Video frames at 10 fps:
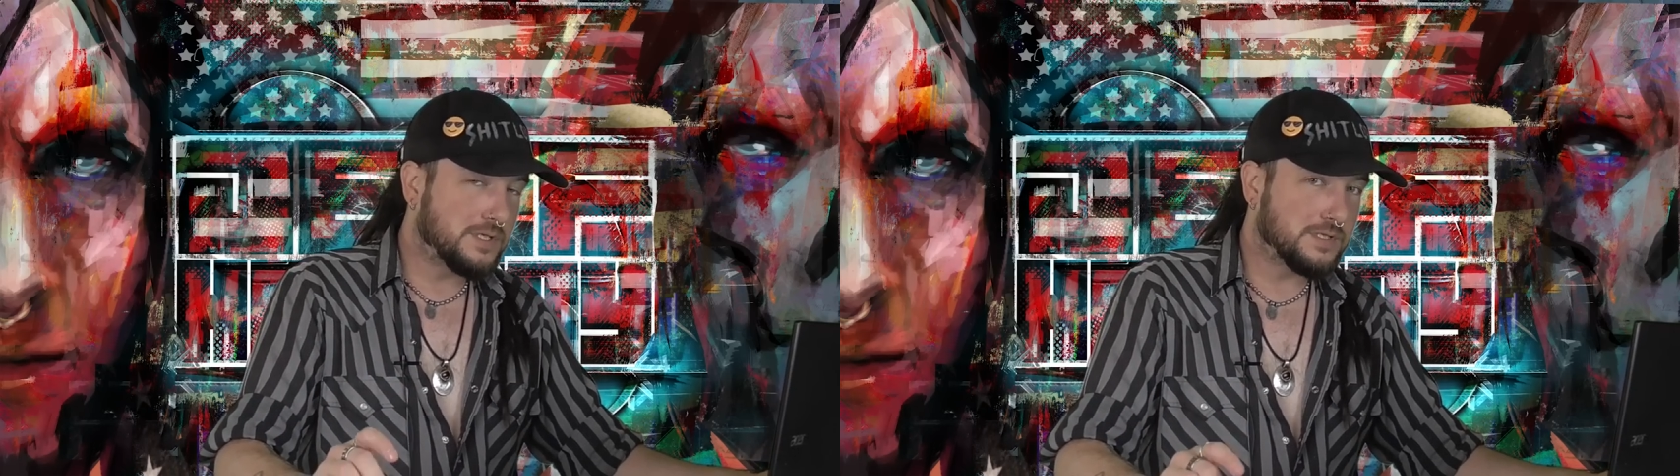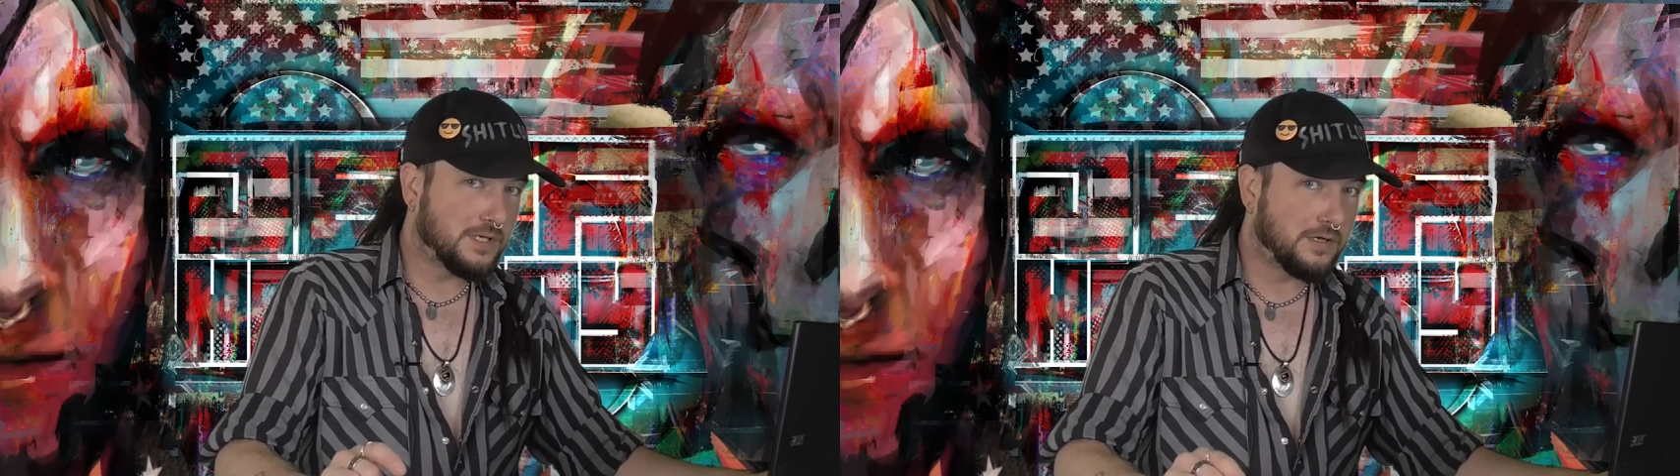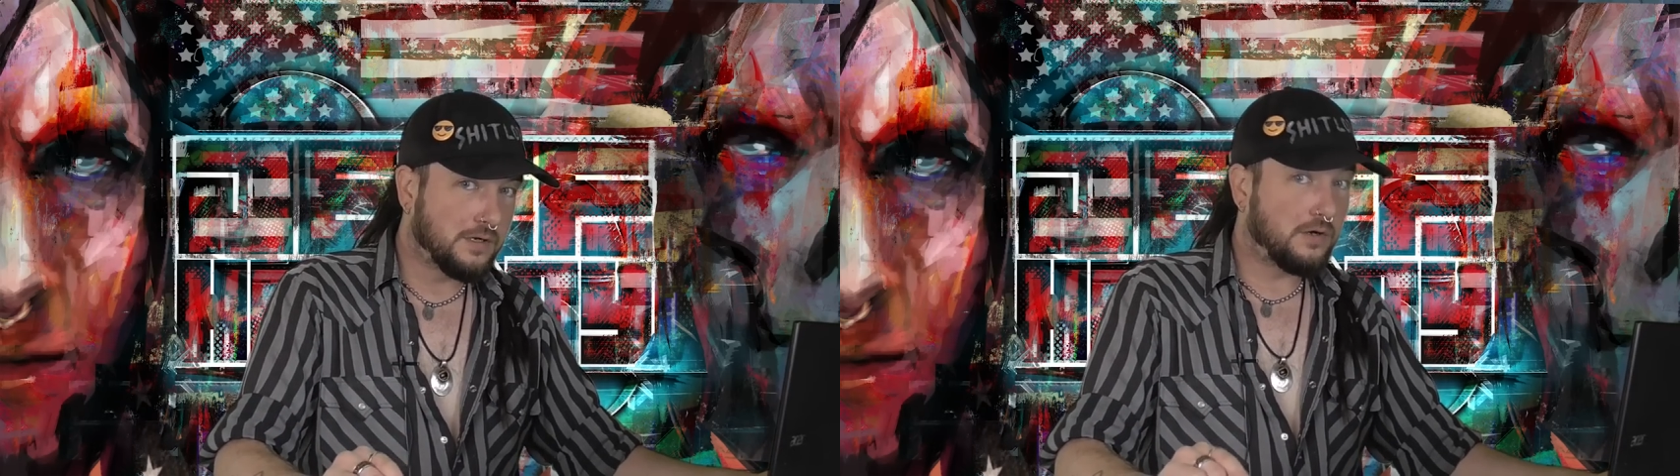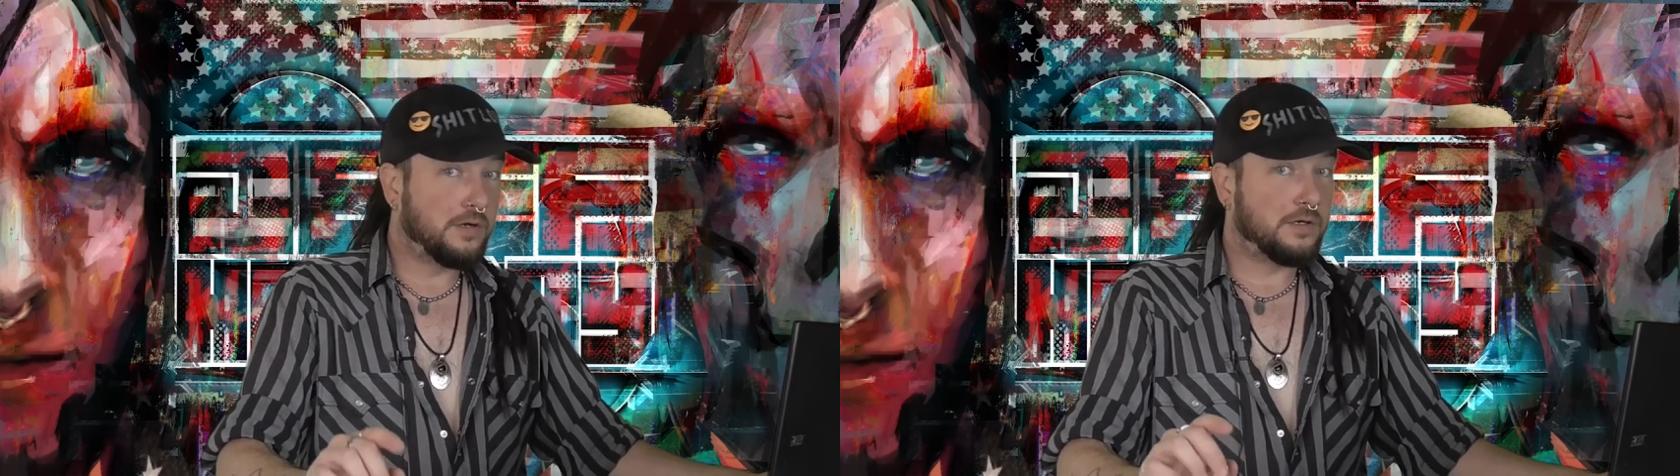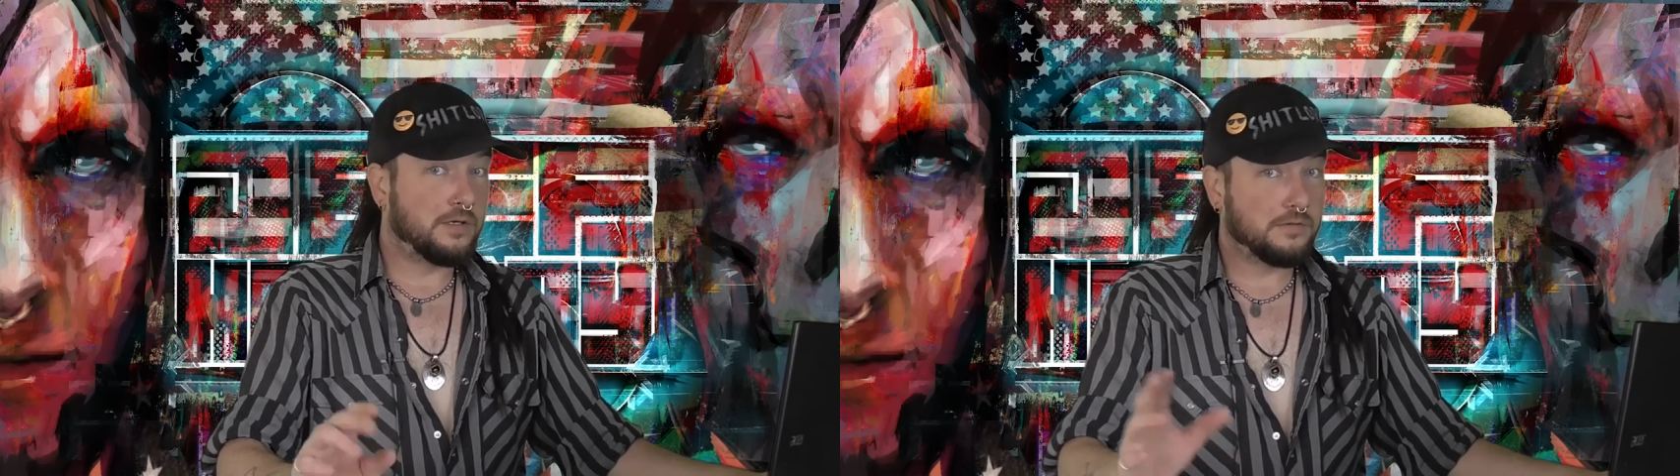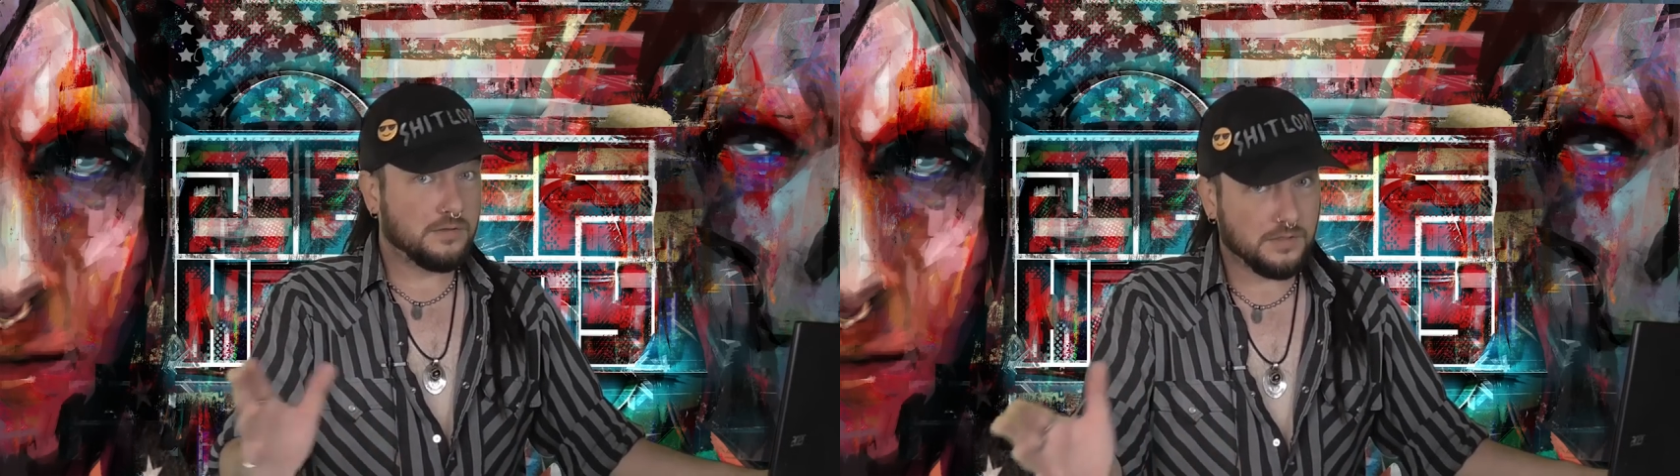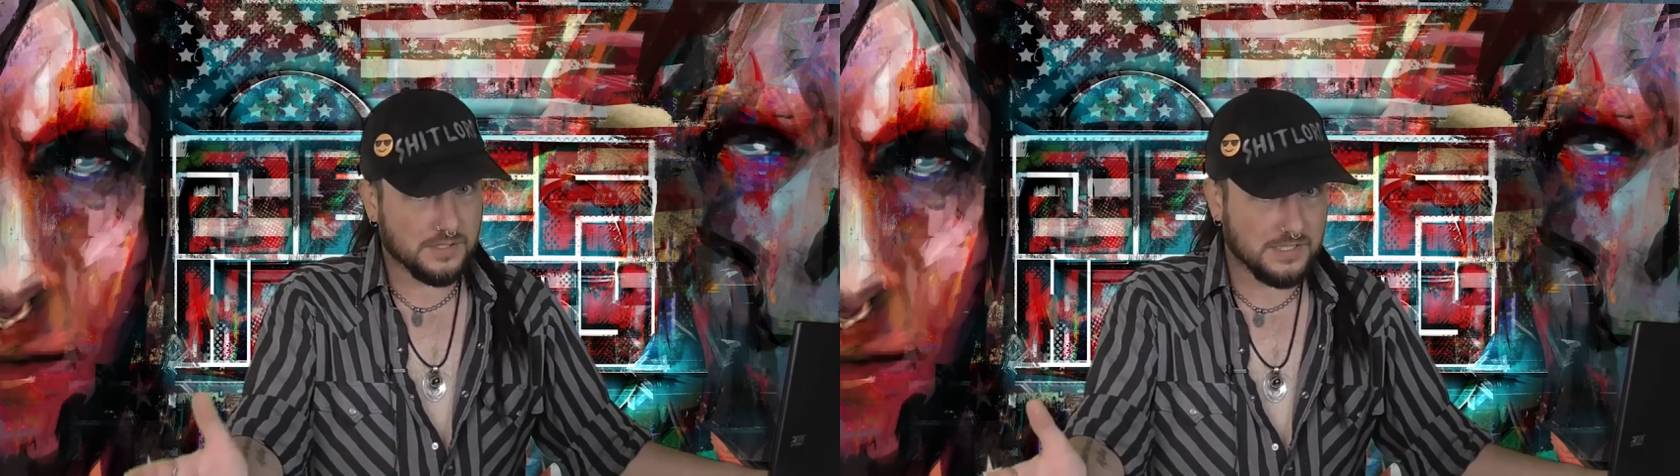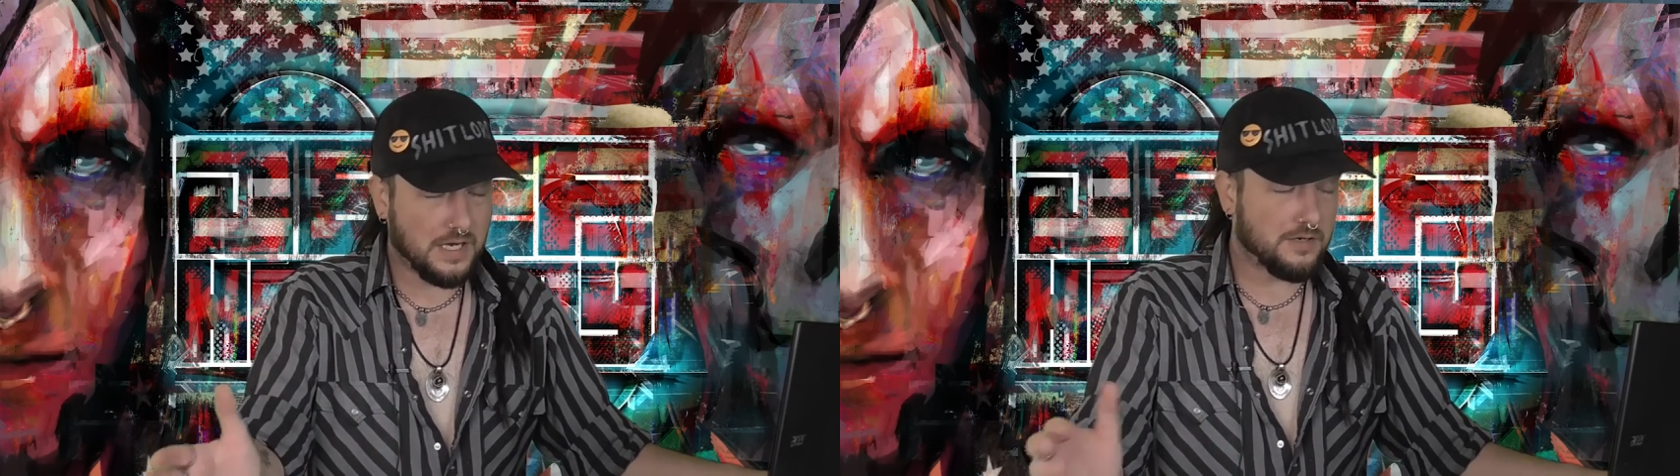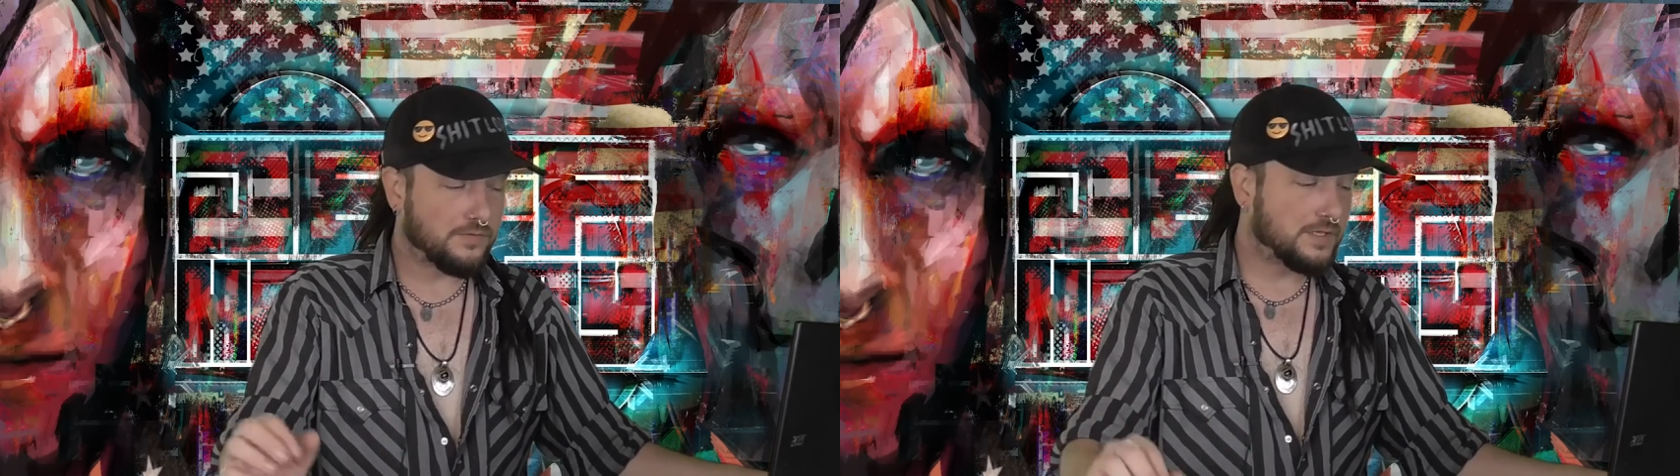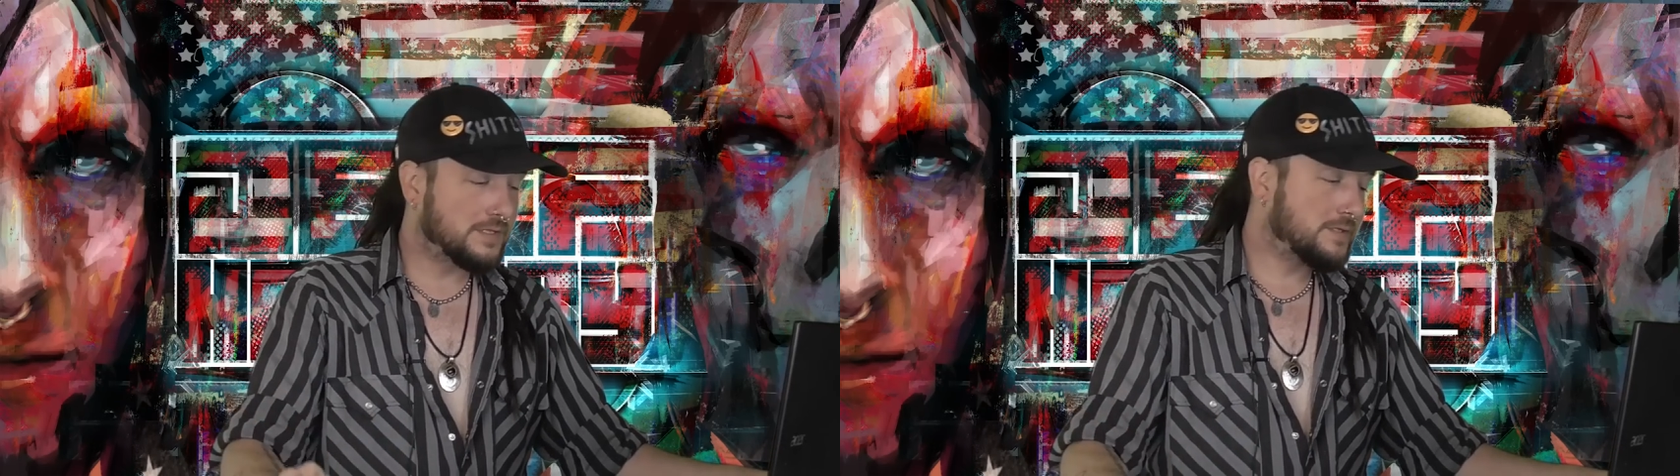she's done on the side
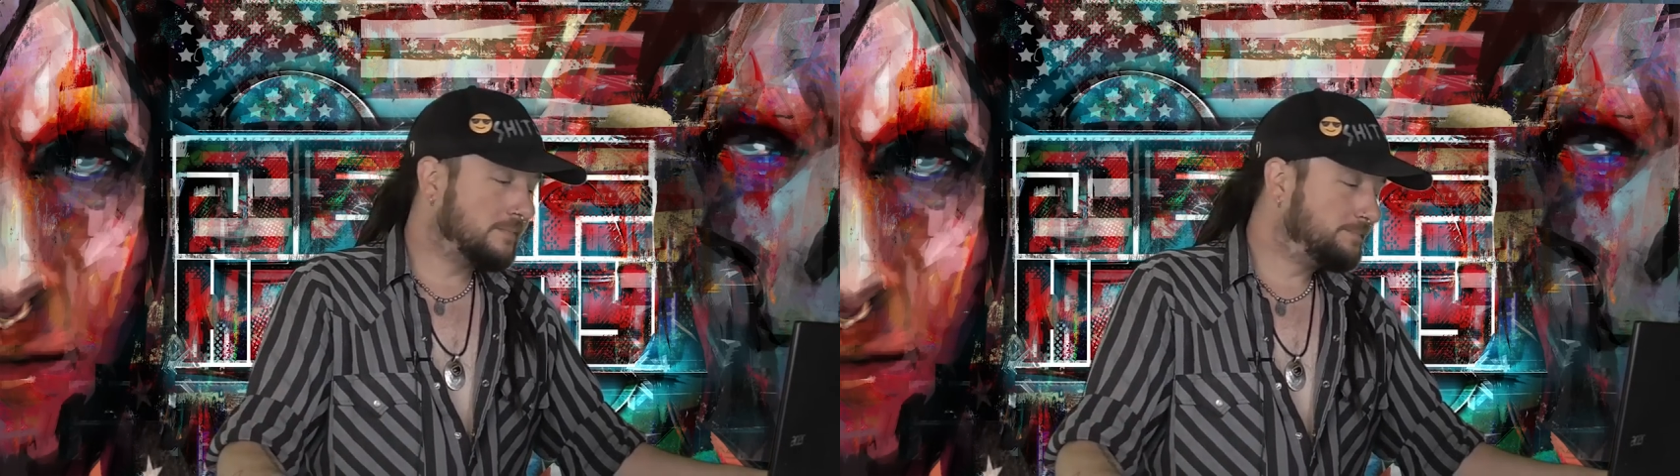of this.